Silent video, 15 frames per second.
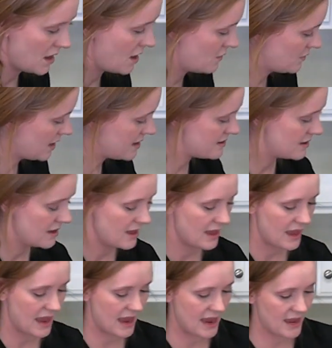Okay,
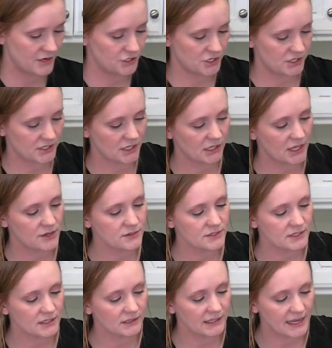and just close
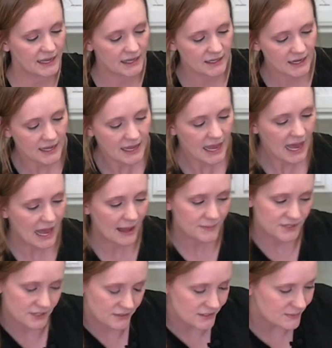the lid.
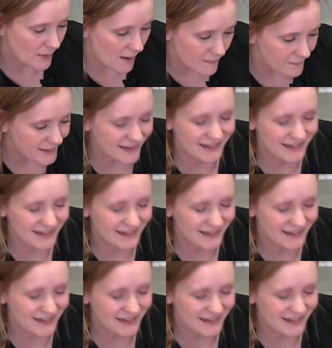So it's probably